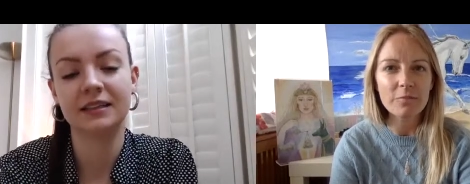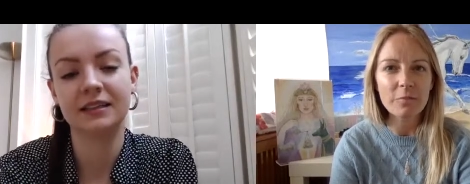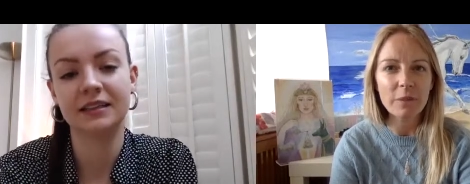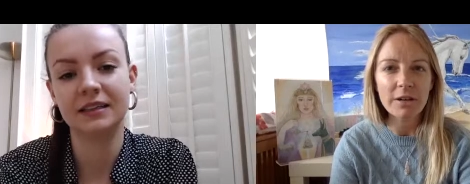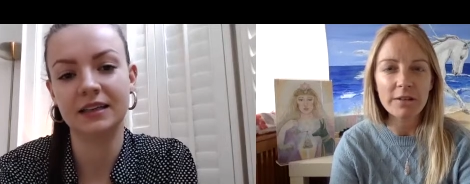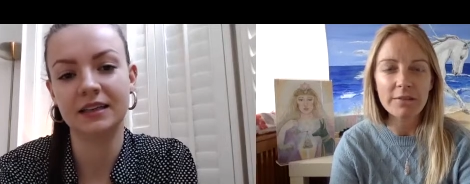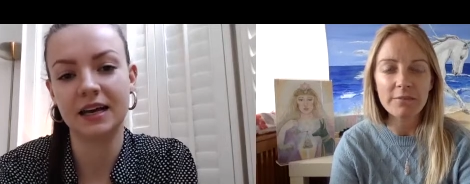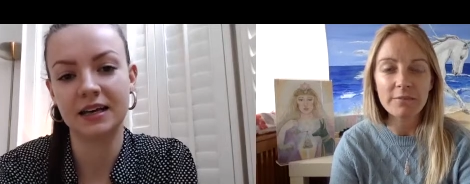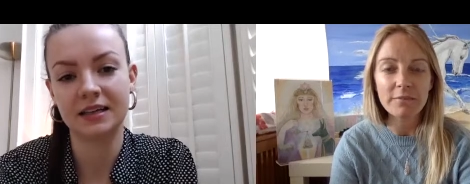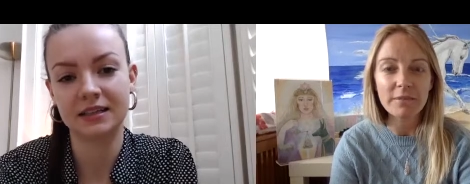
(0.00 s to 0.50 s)
Speaker 1: Yeah.
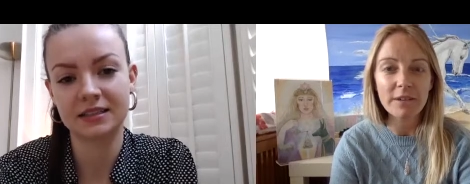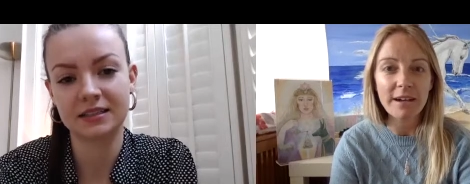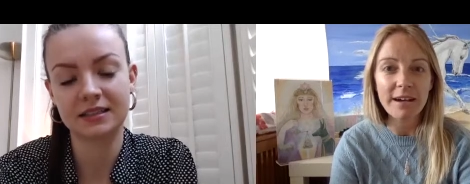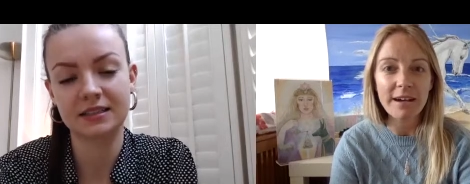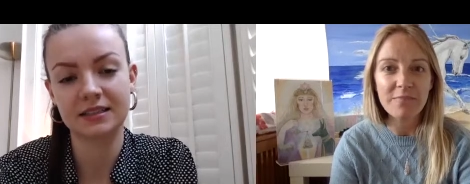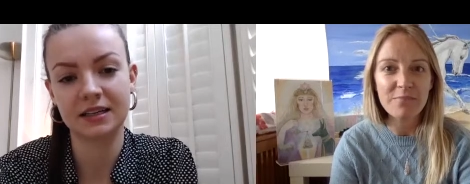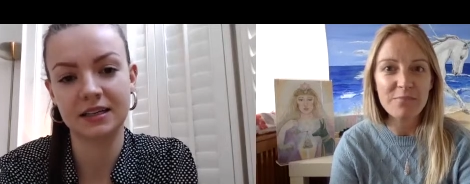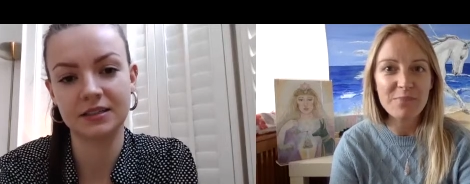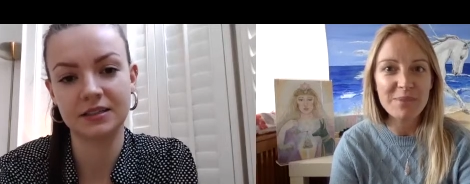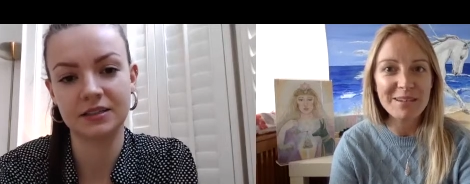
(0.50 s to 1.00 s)

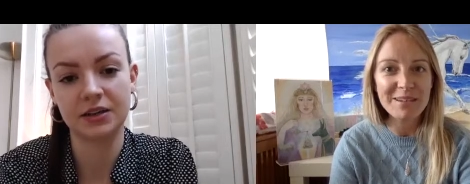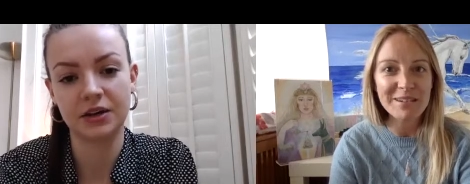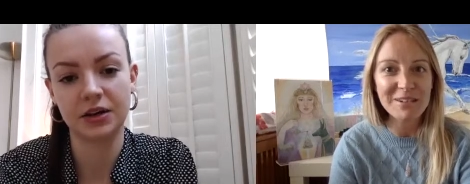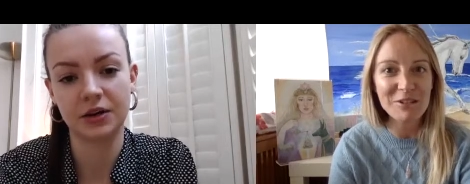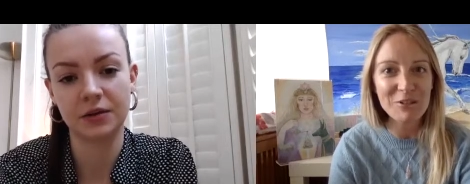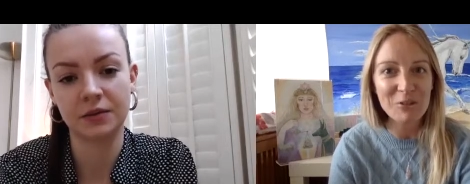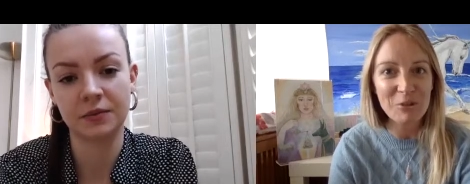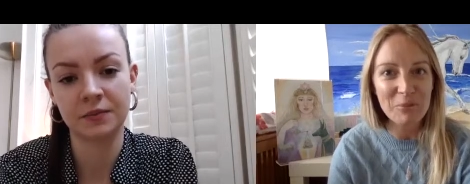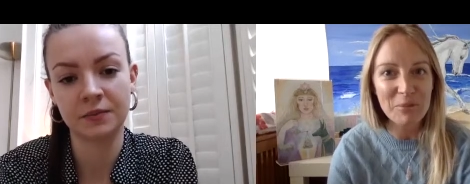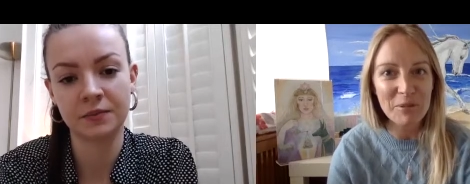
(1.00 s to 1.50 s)
I've been
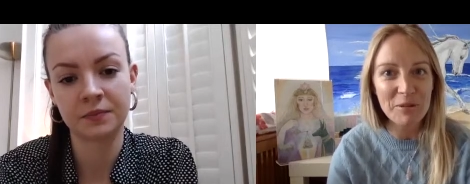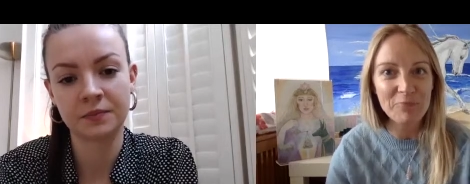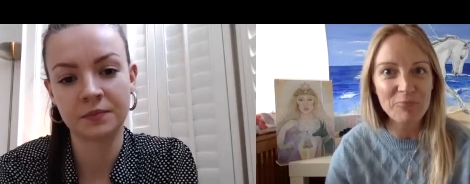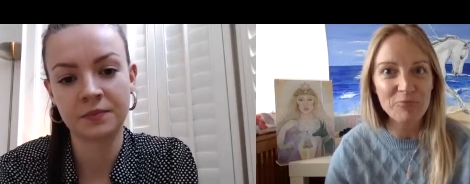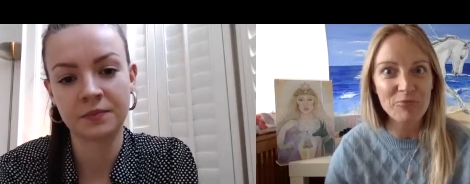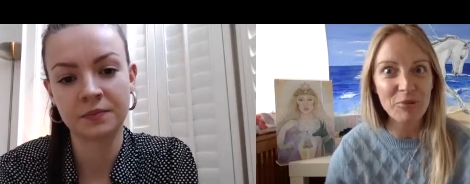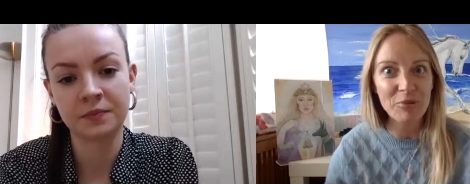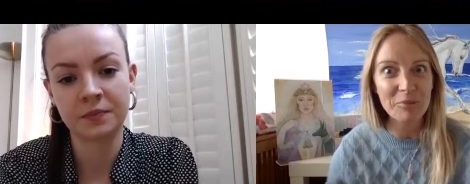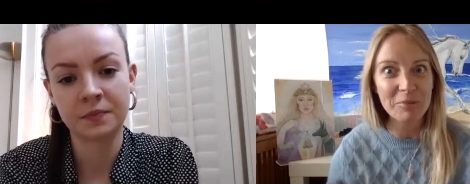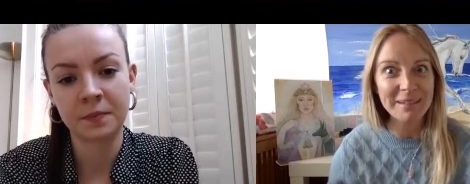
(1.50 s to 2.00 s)
shopping
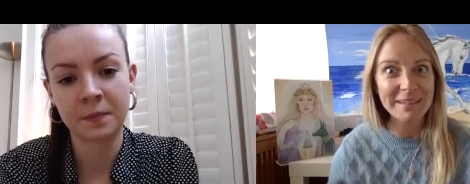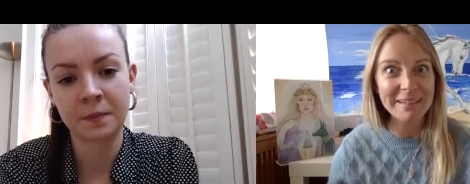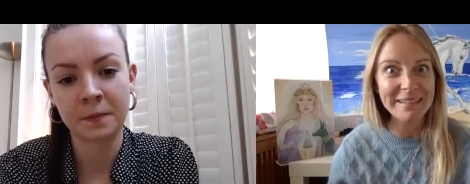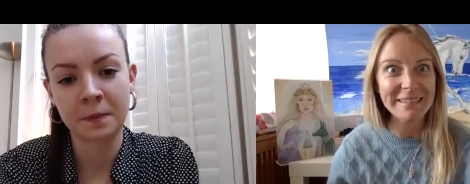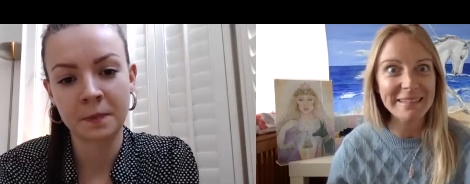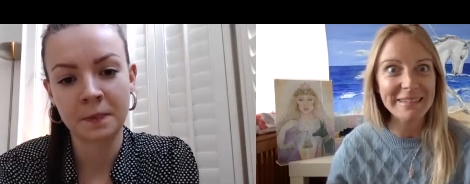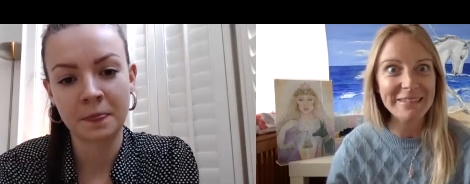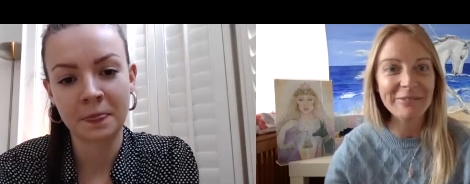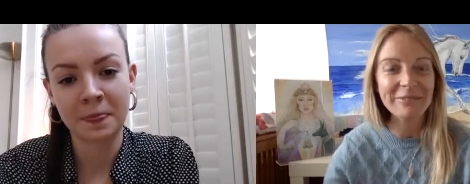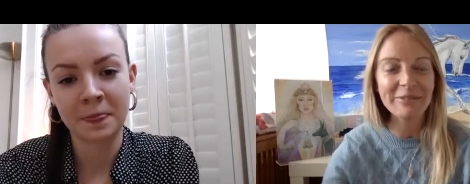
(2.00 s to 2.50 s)
properly in
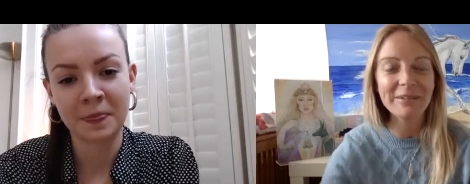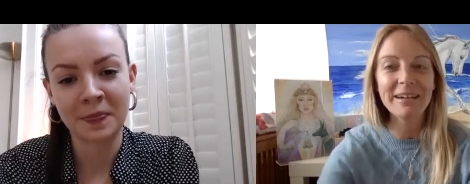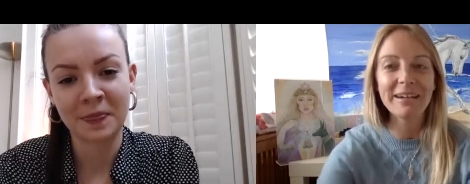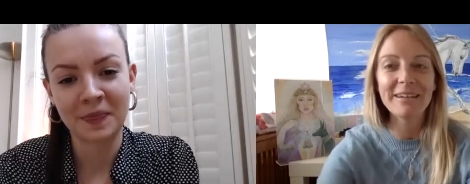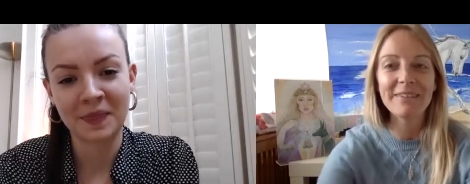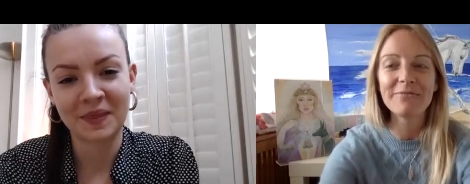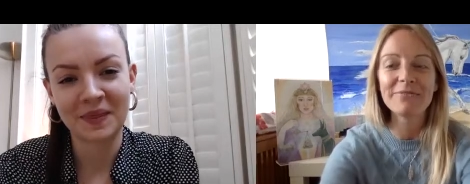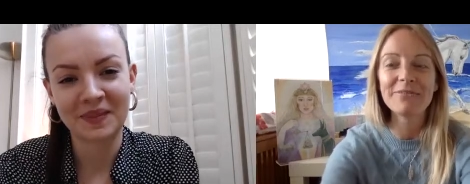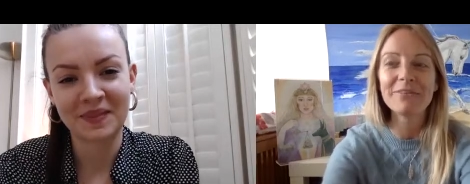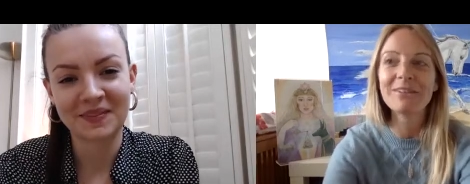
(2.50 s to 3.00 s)
the
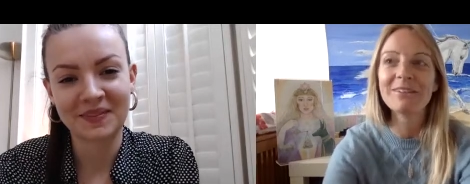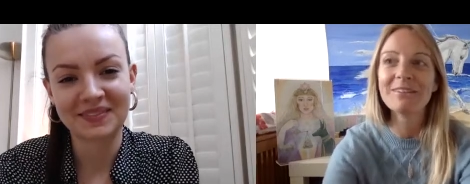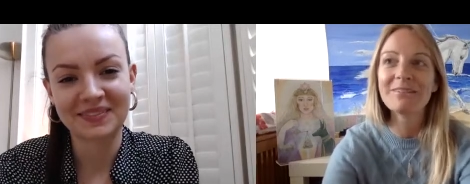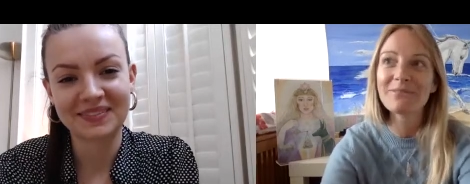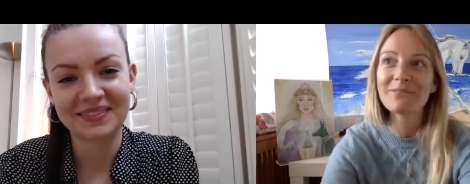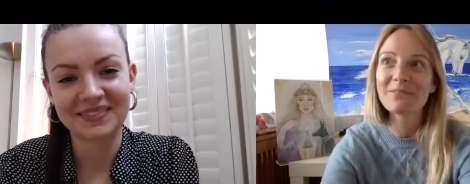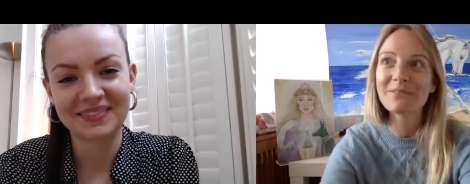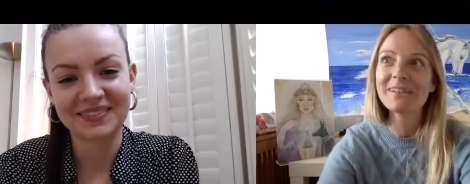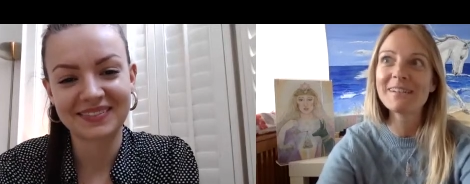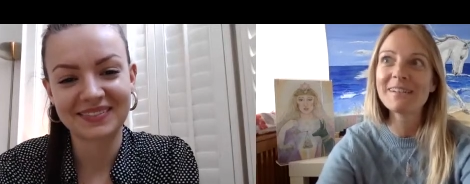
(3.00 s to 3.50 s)
UK for,
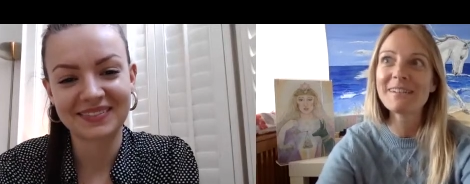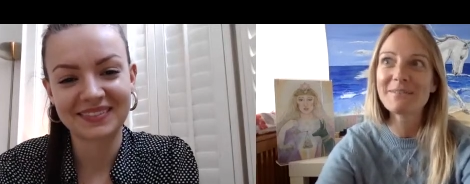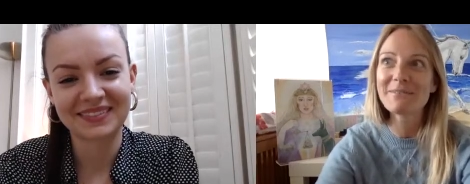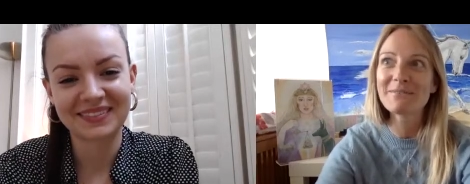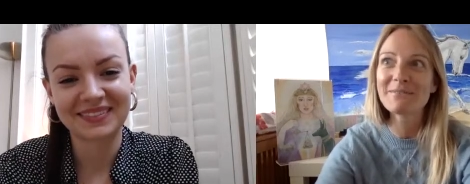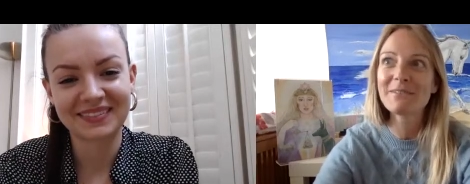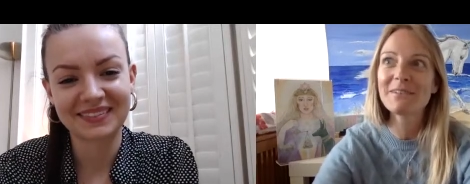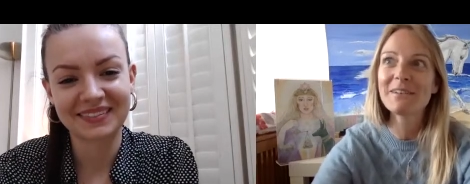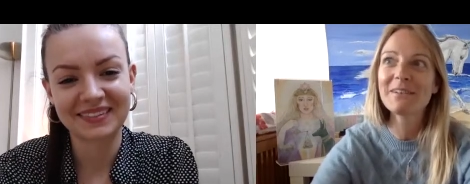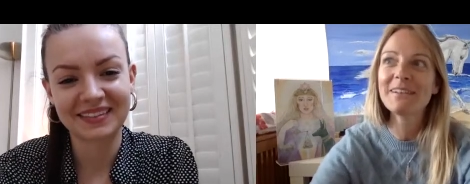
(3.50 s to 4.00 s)
for enough
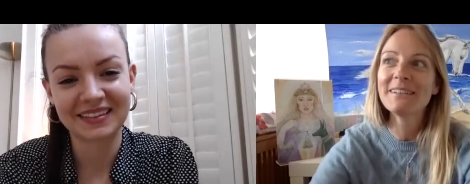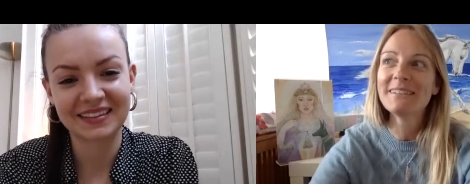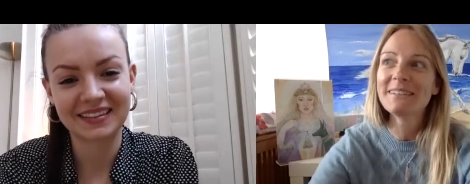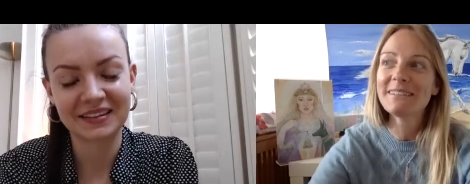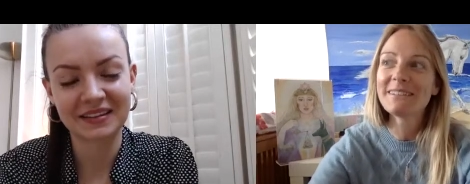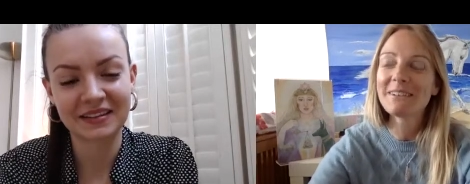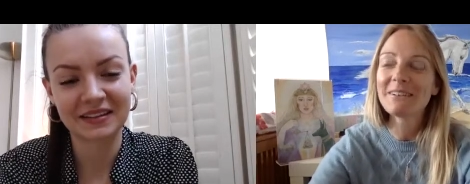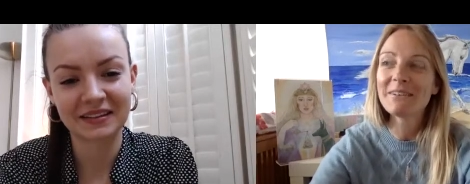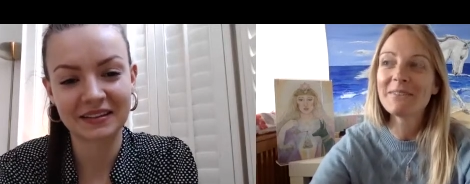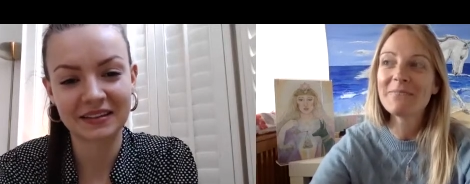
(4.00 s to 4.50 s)

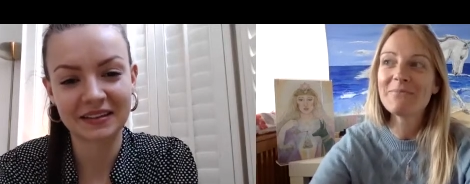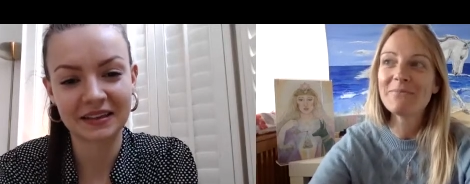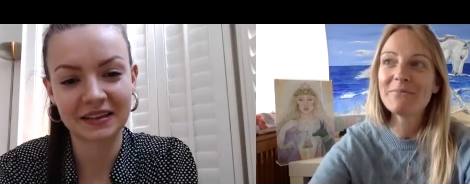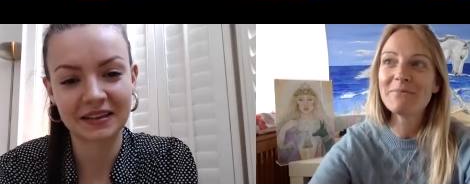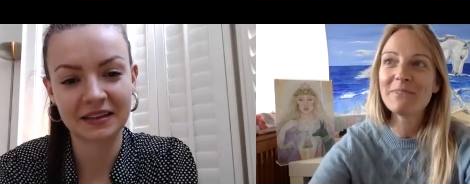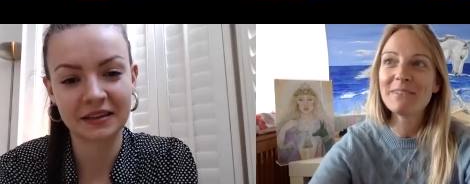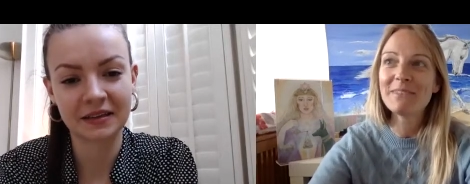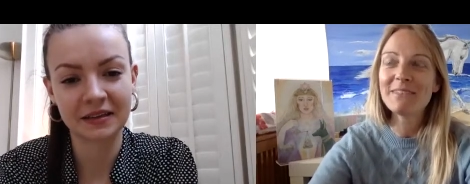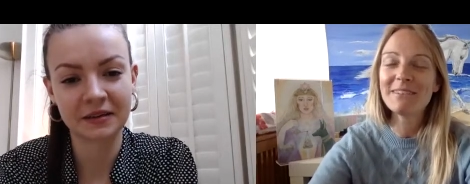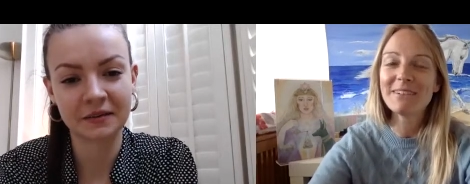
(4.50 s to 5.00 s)
time in the